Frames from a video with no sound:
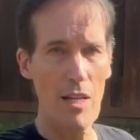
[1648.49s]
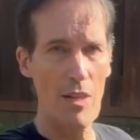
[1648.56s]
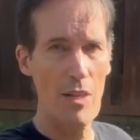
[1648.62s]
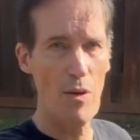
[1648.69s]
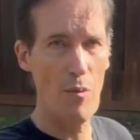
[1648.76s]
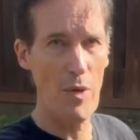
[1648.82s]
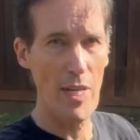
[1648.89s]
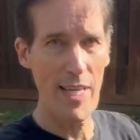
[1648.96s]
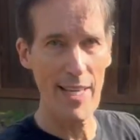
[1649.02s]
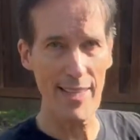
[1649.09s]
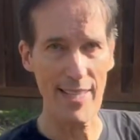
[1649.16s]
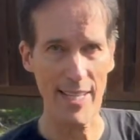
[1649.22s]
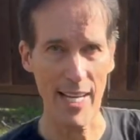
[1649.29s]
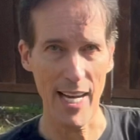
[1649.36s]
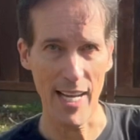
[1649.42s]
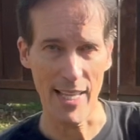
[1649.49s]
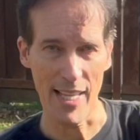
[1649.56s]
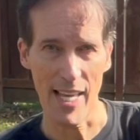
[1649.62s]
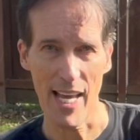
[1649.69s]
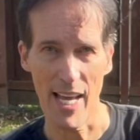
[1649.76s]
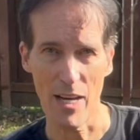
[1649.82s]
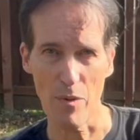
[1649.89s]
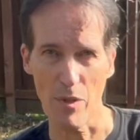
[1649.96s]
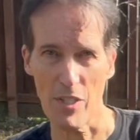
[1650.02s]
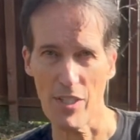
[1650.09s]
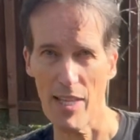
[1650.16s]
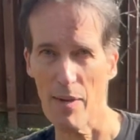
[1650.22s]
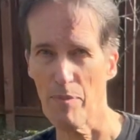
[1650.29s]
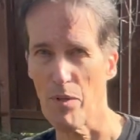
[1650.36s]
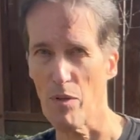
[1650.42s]
and we hit the guy in the head. We
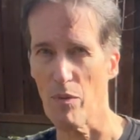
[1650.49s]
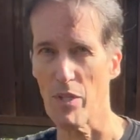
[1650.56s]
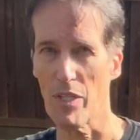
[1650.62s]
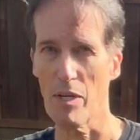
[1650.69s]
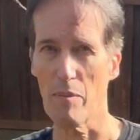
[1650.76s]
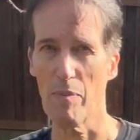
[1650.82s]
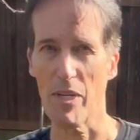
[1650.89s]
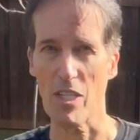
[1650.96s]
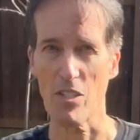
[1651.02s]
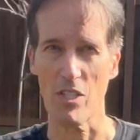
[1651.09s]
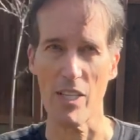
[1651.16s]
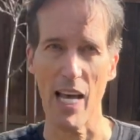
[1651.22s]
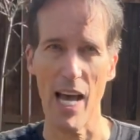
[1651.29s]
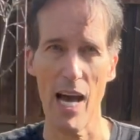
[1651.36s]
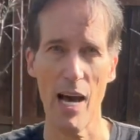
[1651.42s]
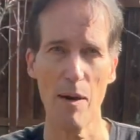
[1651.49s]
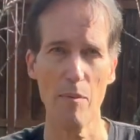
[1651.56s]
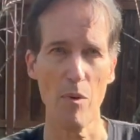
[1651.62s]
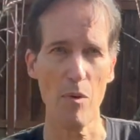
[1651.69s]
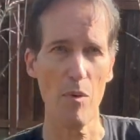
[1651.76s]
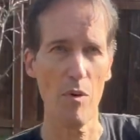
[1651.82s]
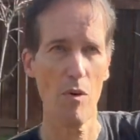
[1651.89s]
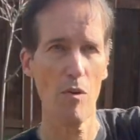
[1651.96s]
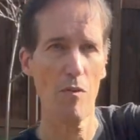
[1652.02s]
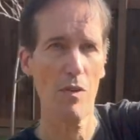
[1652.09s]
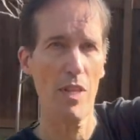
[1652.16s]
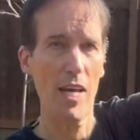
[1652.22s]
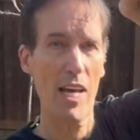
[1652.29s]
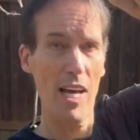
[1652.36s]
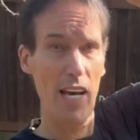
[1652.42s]
stepped in, we did a big stab, we went over
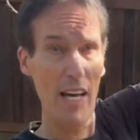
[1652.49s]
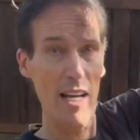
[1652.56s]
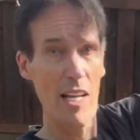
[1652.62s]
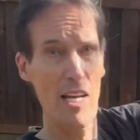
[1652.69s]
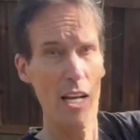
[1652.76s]
the head,